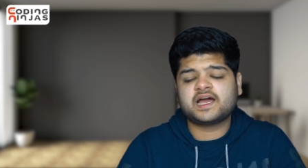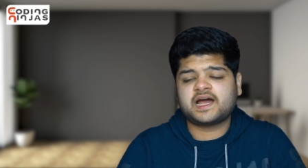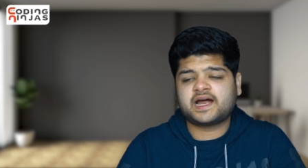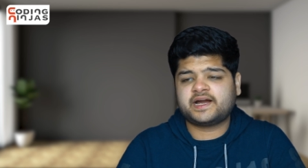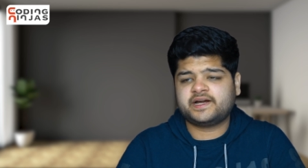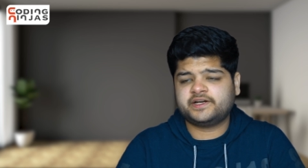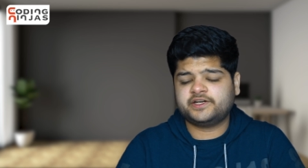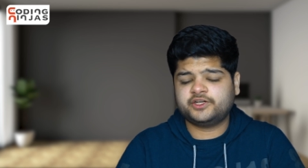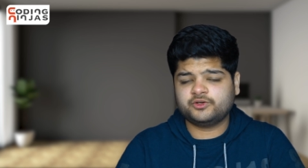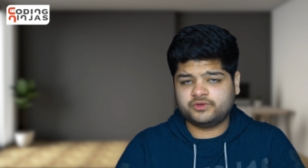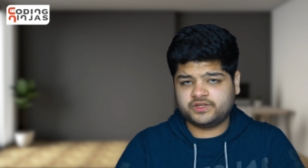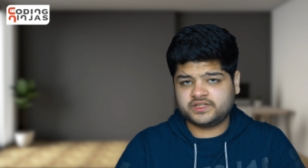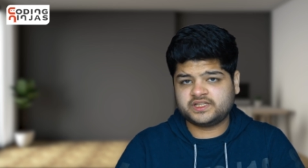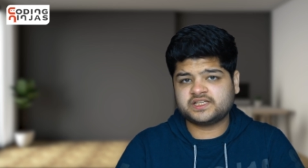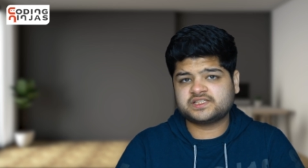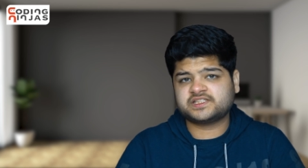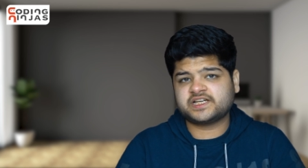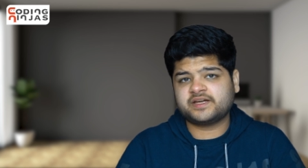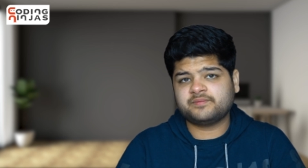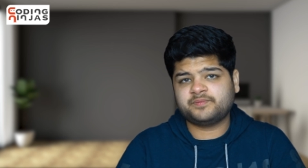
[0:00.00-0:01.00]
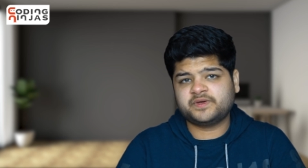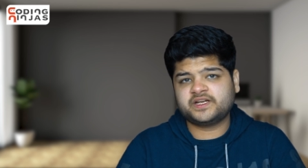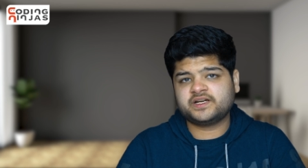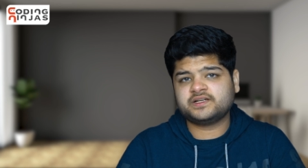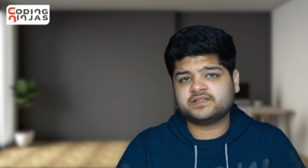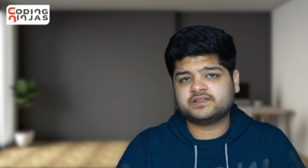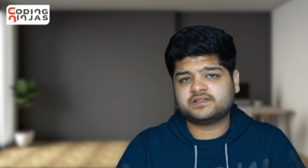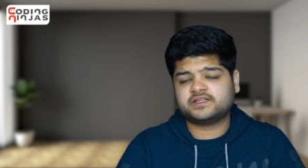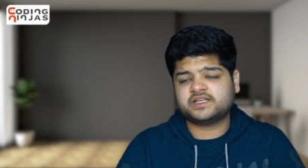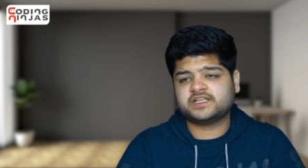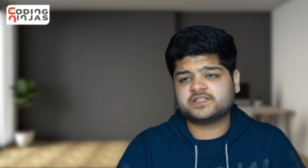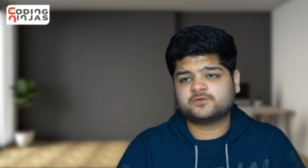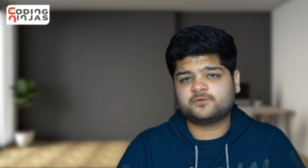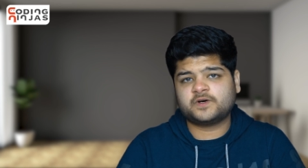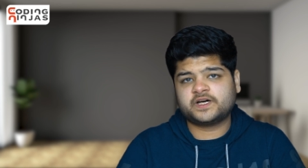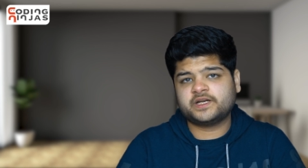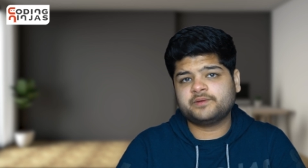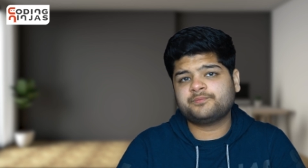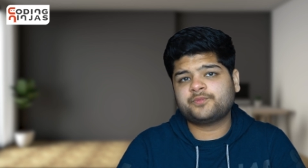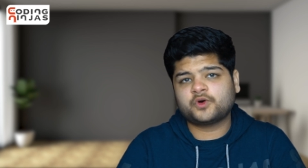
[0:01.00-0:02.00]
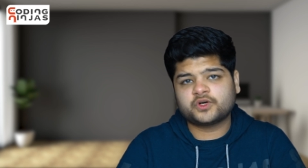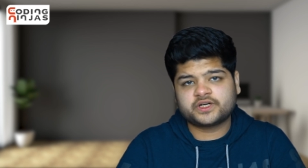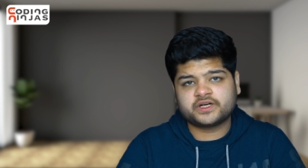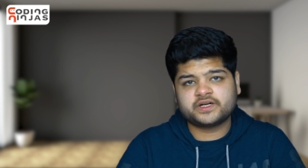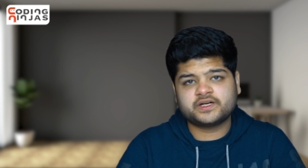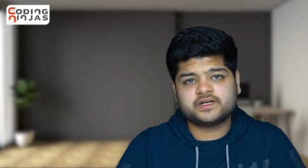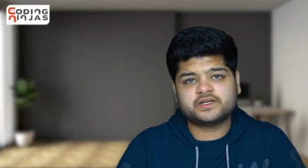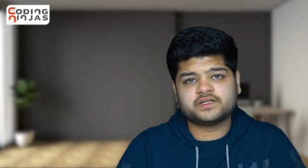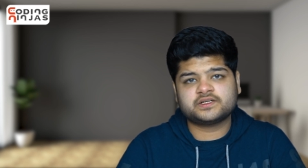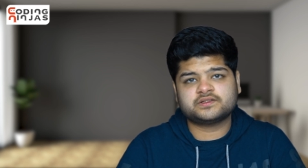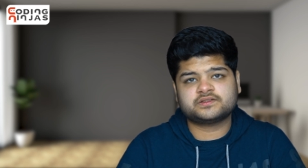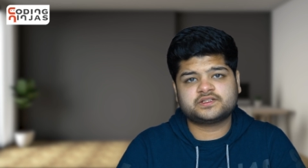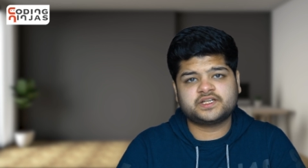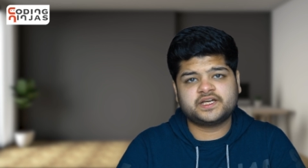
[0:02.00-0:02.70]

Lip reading: And during this time period, there's one important